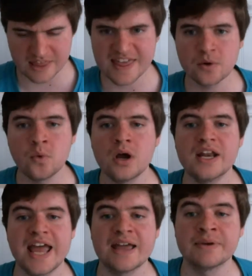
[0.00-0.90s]
They would,
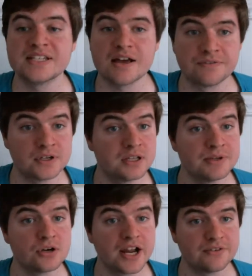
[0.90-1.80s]
Amy, definitely
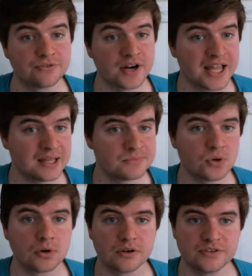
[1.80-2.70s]
be great framed
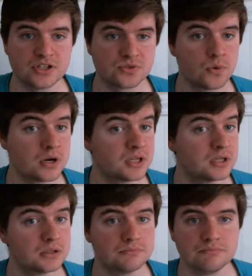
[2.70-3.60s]
or if you just want
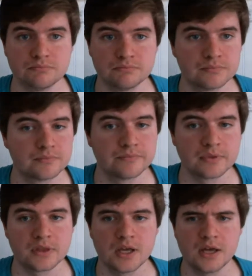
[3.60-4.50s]
to
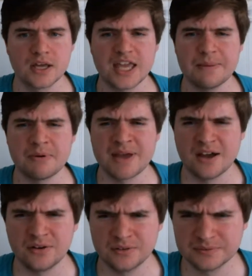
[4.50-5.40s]
keep them
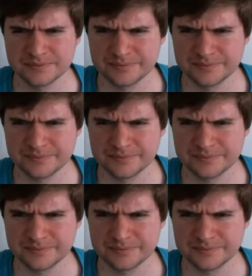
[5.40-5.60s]
out.